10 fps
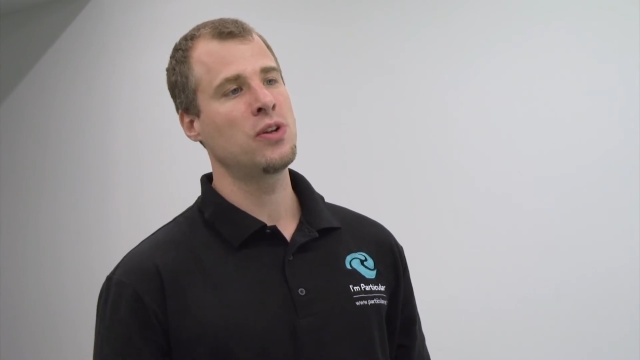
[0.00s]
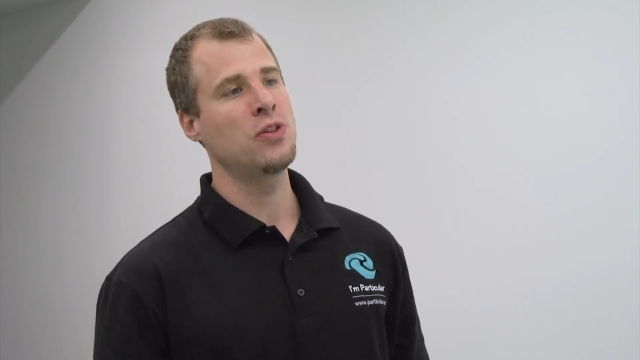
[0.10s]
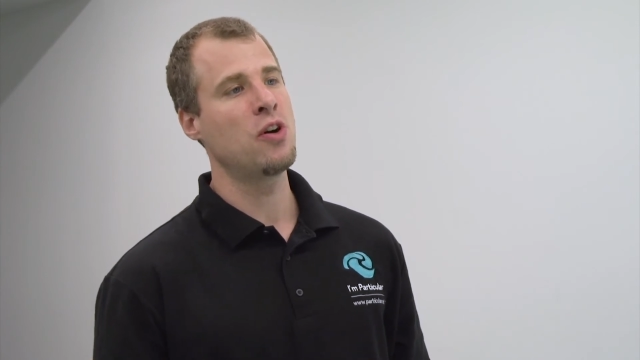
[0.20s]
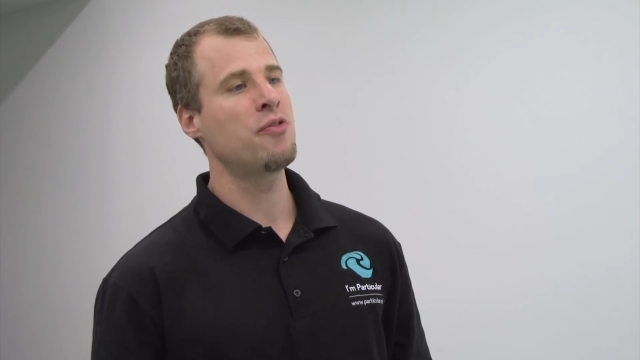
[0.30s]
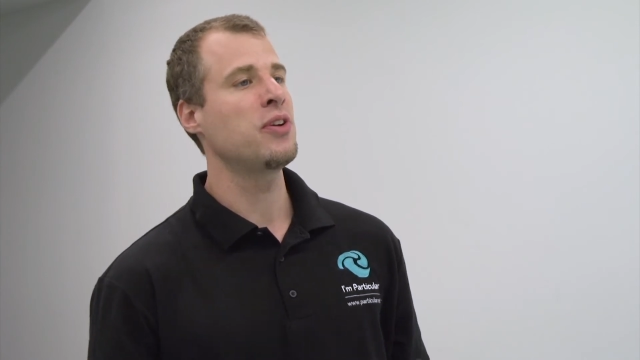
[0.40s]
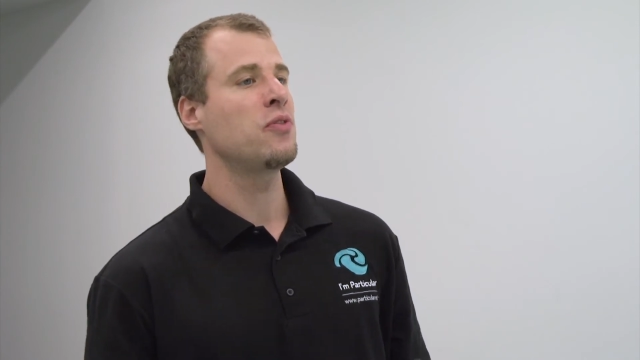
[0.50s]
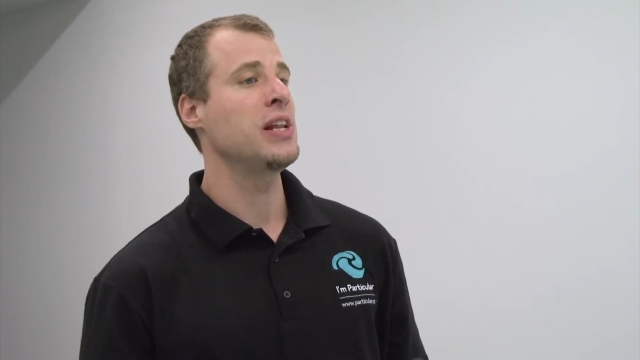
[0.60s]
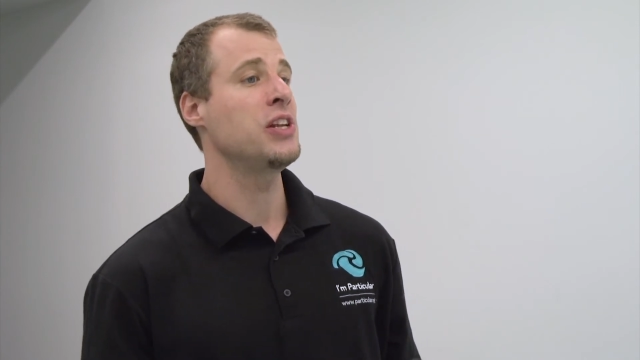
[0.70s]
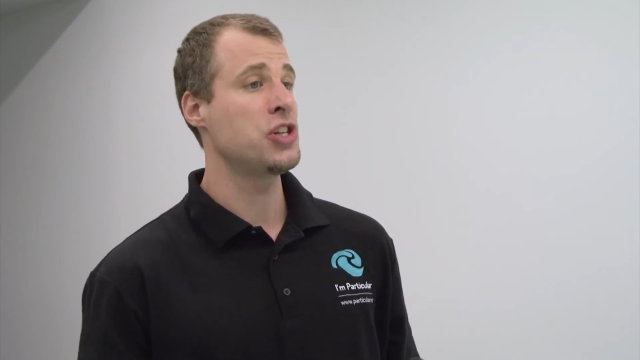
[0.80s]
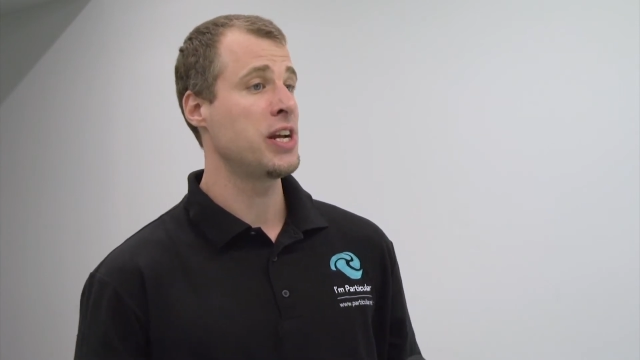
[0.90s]
and nothing
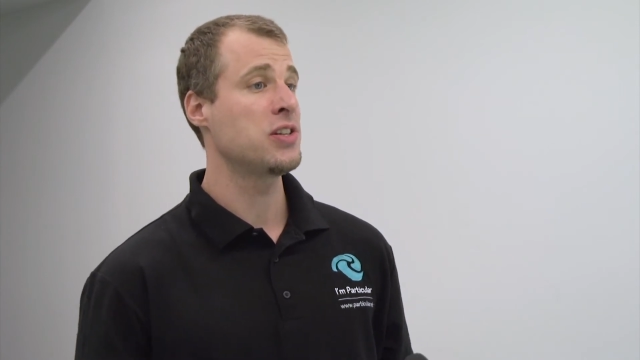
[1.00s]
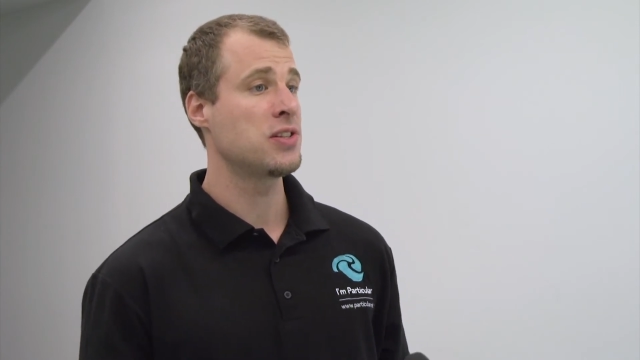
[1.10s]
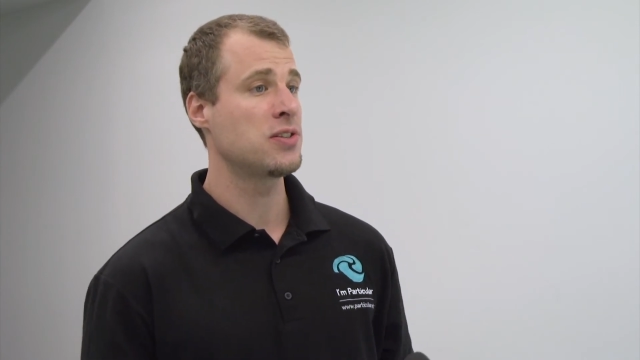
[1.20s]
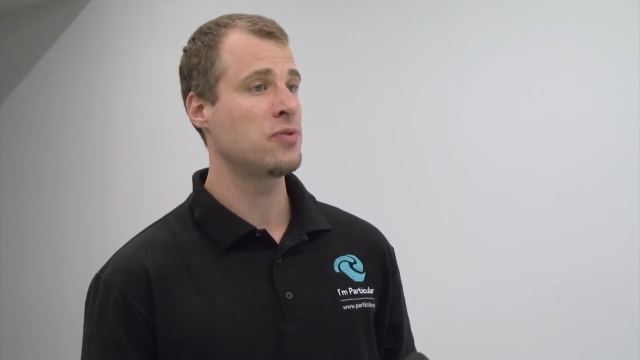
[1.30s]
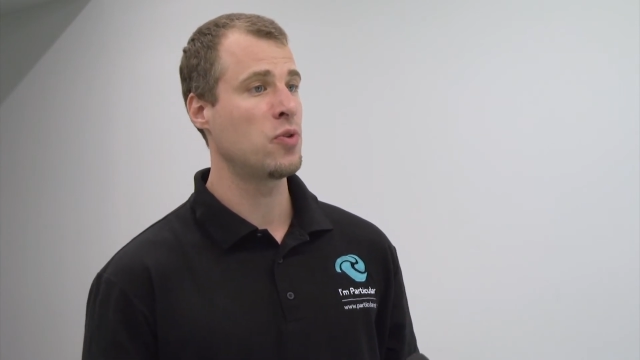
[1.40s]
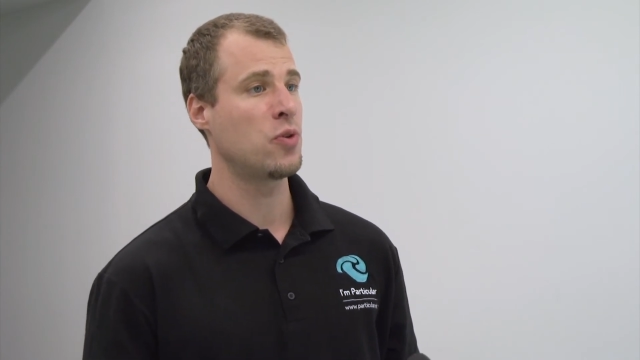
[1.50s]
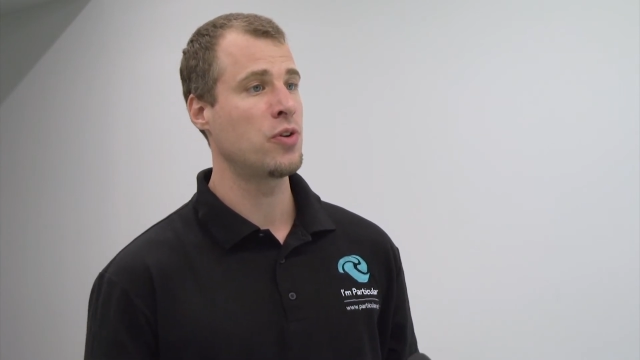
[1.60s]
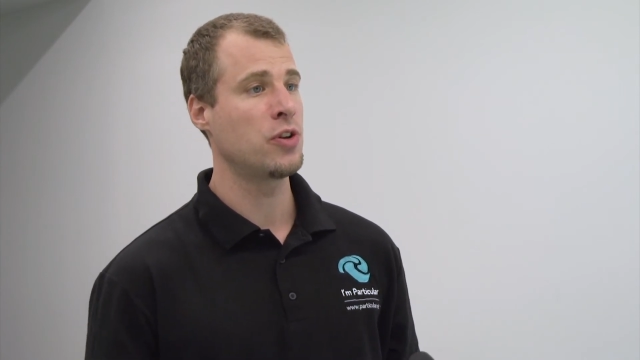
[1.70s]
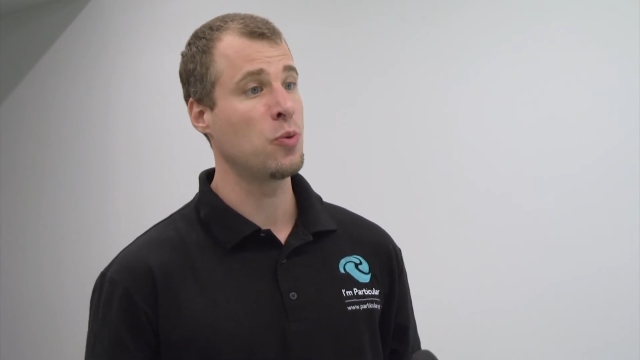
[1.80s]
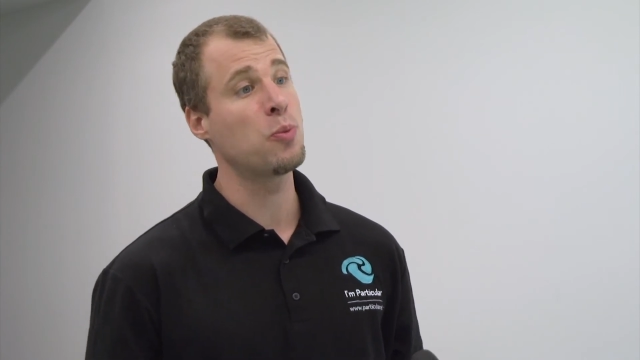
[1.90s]
really changes
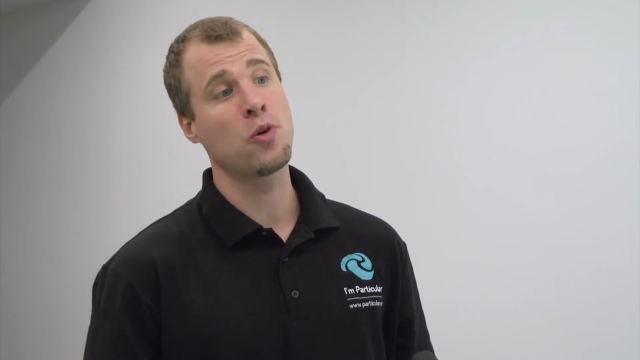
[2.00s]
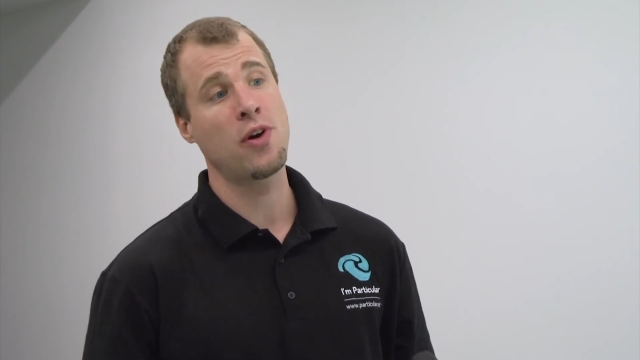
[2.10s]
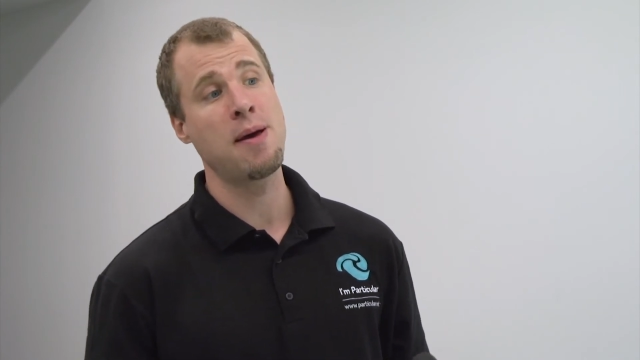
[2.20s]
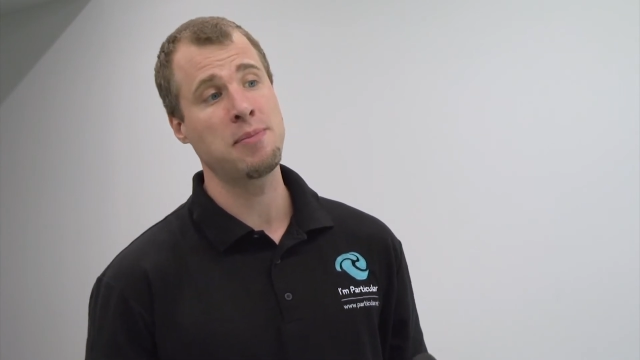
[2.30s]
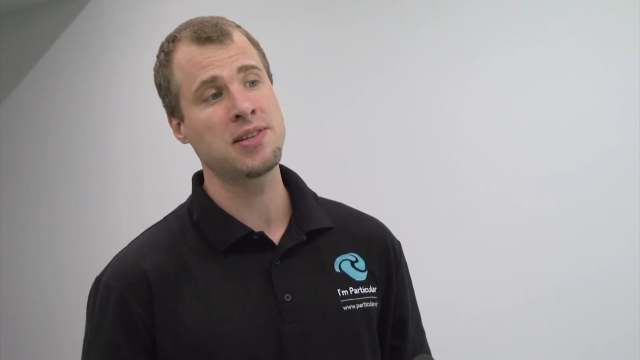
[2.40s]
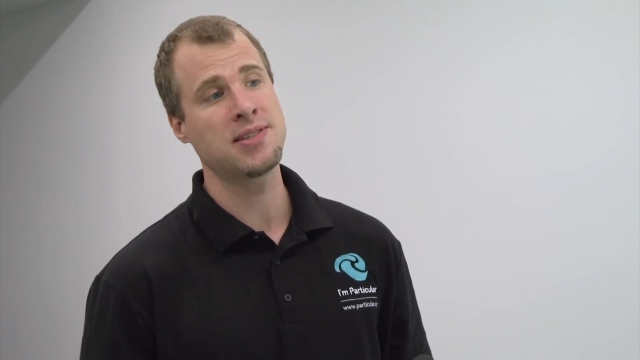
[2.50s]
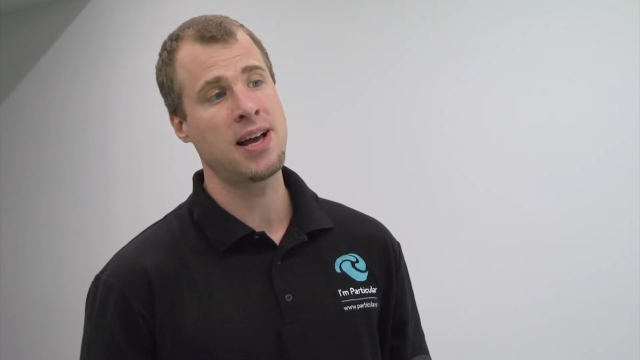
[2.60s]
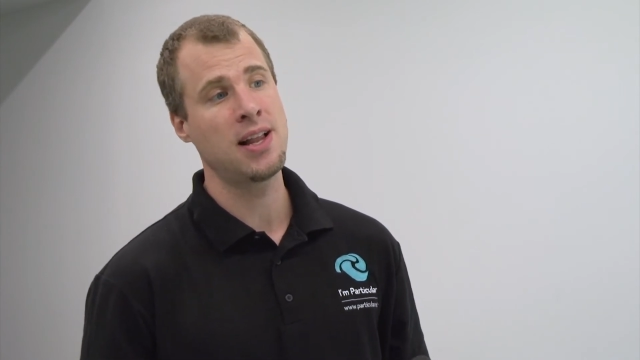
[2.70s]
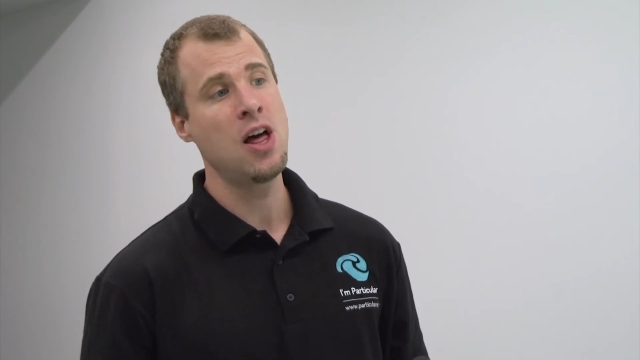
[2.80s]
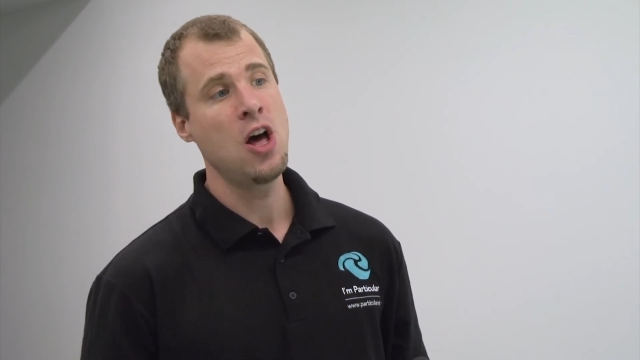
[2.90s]
for your programming
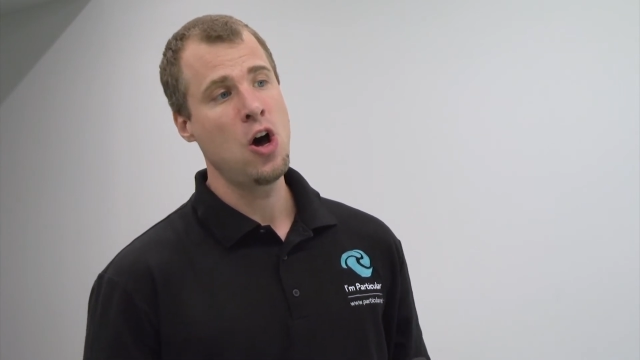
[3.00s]
style